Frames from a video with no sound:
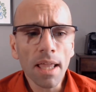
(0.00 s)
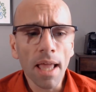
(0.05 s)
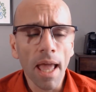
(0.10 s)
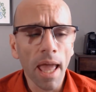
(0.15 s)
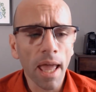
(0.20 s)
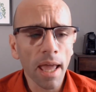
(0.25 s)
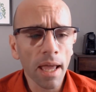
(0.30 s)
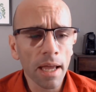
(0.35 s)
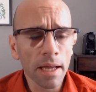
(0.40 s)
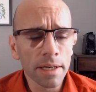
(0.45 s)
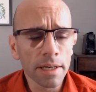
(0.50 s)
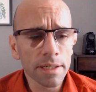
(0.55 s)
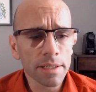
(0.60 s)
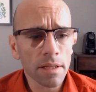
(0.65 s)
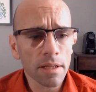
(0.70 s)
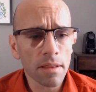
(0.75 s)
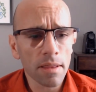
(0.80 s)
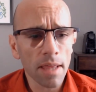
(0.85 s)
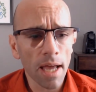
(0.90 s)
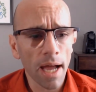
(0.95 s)

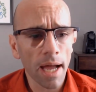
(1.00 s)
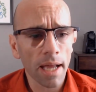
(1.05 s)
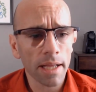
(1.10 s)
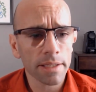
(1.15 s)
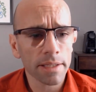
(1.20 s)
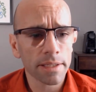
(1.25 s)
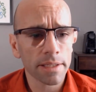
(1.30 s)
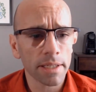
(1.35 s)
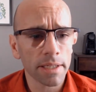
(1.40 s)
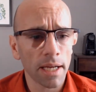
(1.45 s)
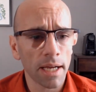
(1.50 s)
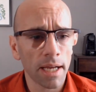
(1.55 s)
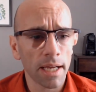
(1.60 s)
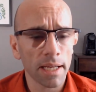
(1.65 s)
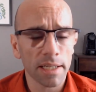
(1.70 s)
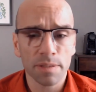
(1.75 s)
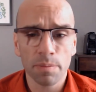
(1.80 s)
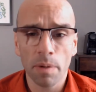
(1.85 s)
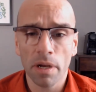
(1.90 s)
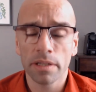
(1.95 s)
And that
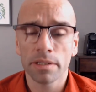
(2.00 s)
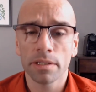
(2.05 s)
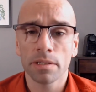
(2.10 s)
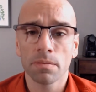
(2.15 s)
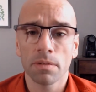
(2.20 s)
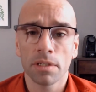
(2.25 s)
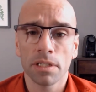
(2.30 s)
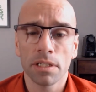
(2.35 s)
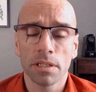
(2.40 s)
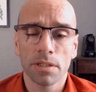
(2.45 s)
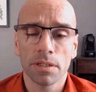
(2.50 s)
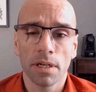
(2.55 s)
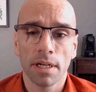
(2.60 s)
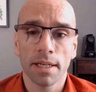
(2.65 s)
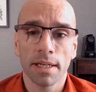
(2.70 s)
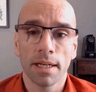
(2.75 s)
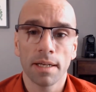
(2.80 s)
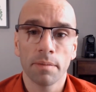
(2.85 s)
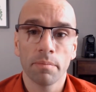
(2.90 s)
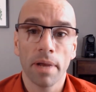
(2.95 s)
experience is what she's trying
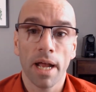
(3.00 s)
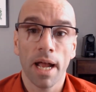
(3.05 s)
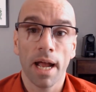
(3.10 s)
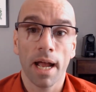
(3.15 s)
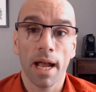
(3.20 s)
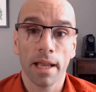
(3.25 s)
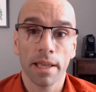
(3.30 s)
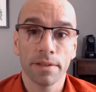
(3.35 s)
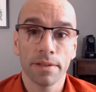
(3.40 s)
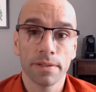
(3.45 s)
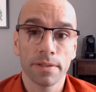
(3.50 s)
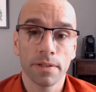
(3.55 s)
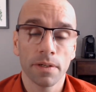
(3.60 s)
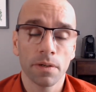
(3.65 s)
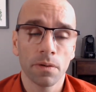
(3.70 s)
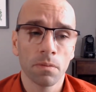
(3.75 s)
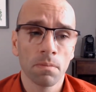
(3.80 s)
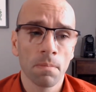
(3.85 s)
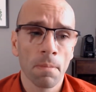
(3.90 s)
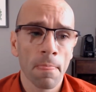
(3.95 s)
to unpack. And
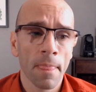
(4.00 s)
so